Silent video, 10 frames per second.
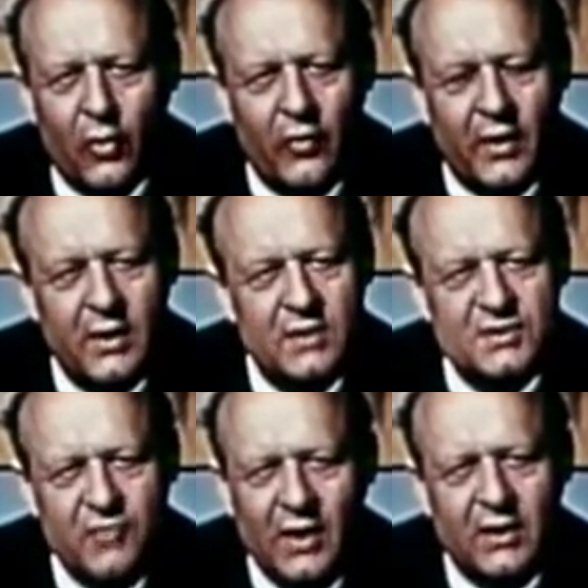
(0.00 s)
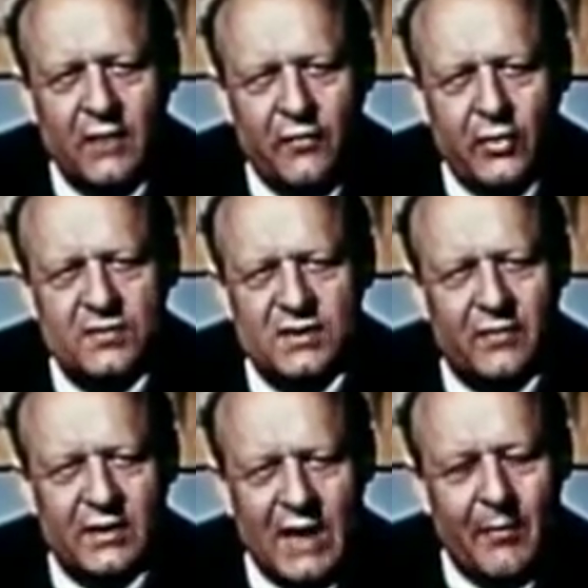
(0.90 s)
for the constructive
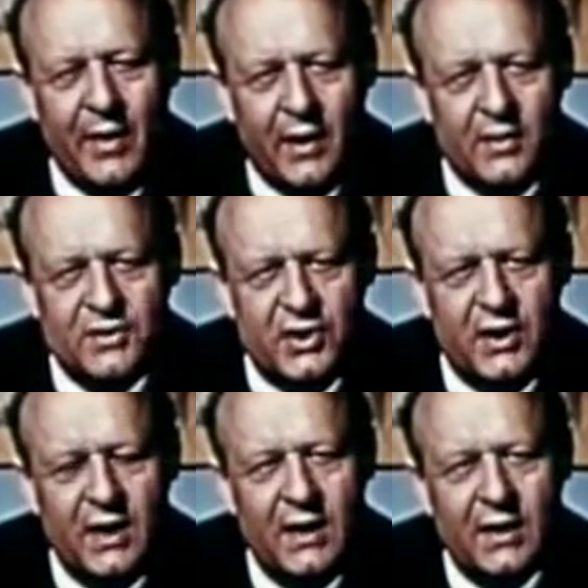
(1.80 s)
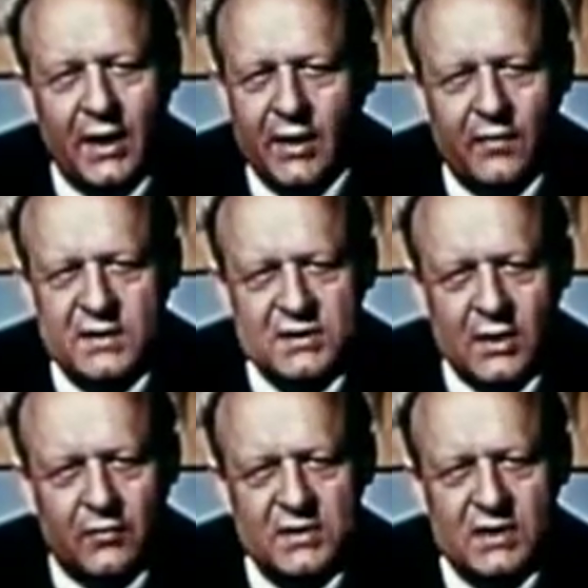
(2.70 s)
use of atomic energy in the
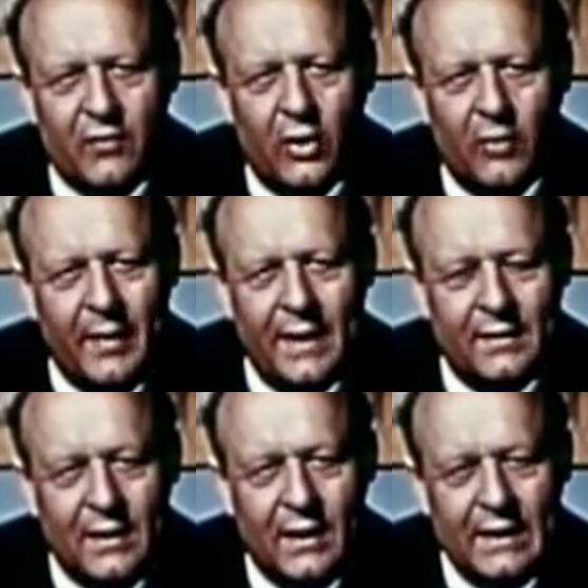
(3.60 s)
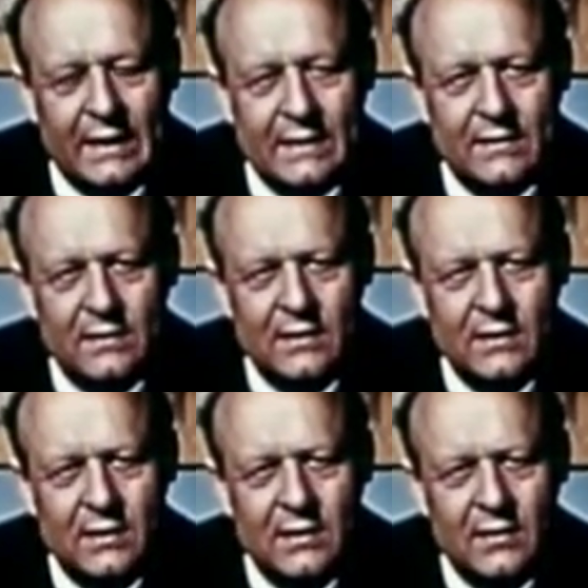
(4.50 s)
service of all mankind.
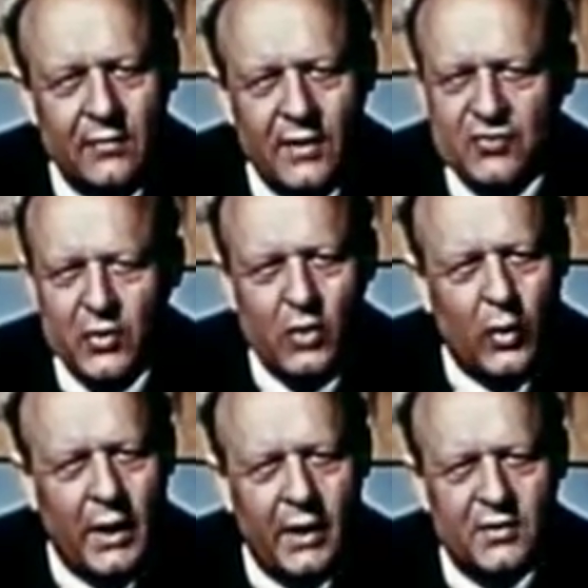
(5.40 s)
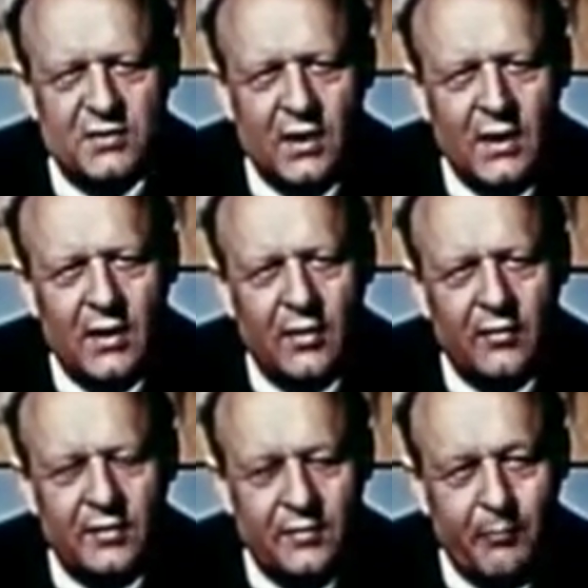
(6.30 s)
This requires
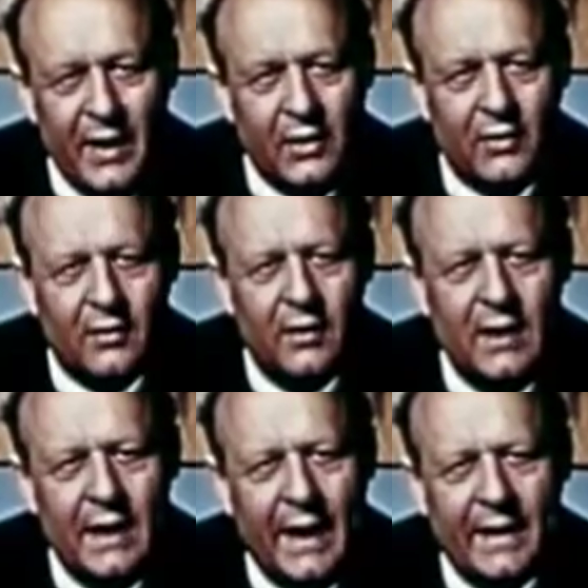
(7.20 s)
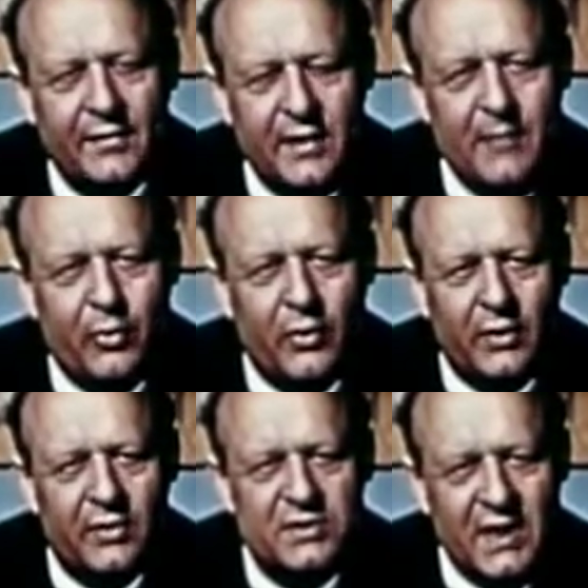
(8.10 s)
better and
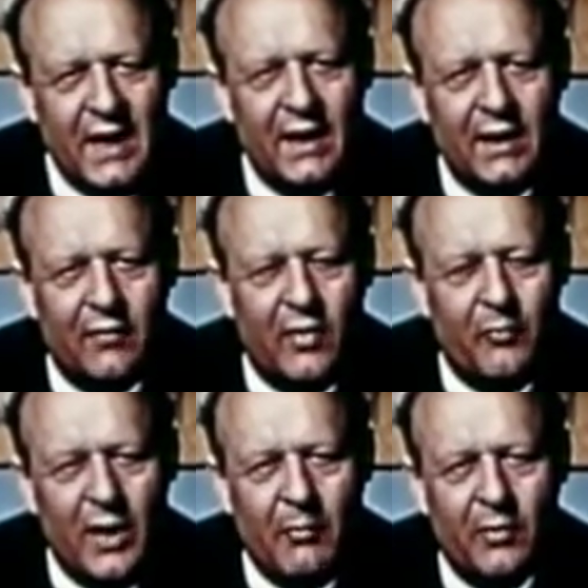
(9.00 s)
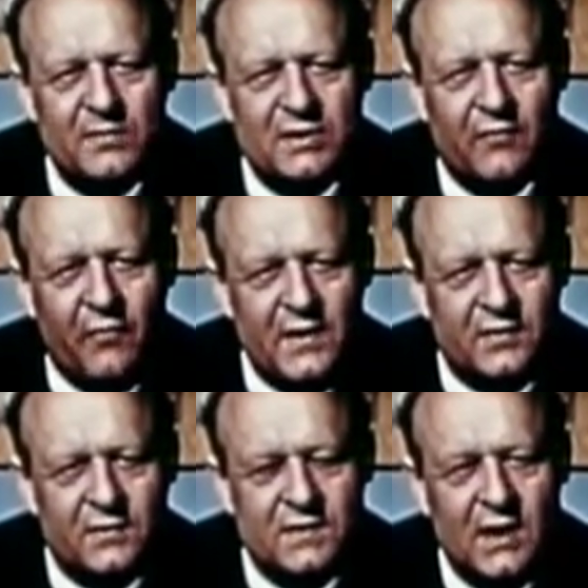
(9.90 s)
deeper understanding of the problems it
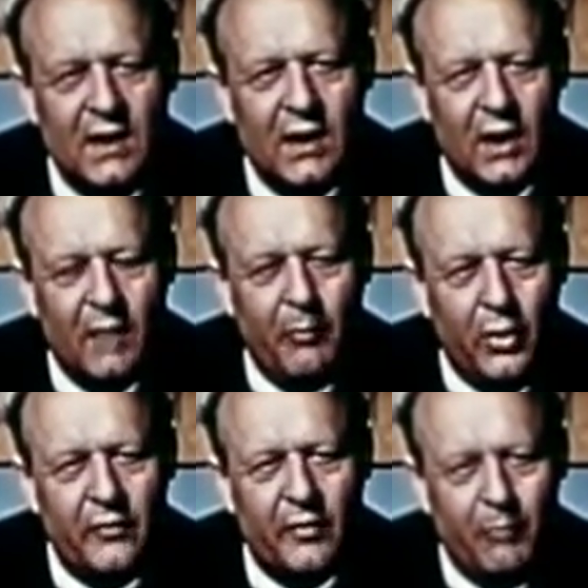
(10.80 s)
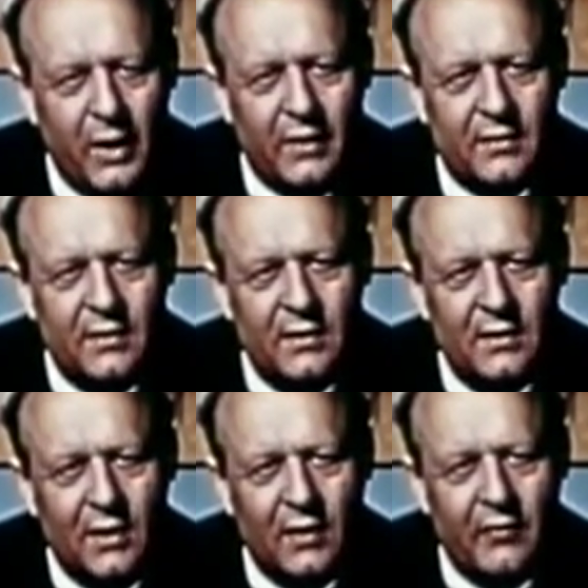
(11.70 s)
faces upon the part
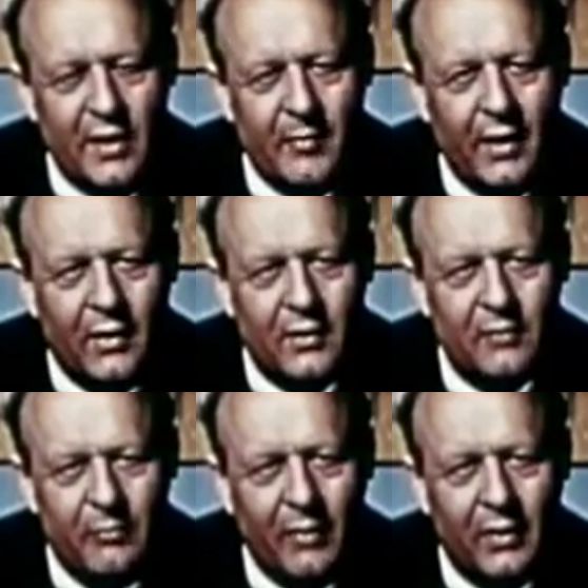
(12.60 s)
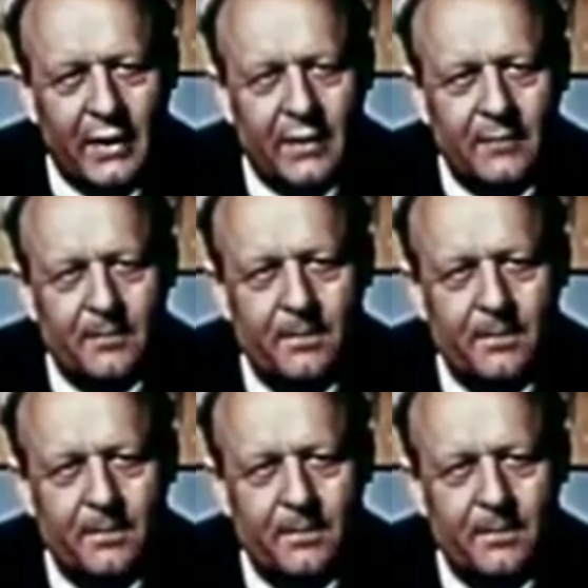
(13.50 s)
of the American public.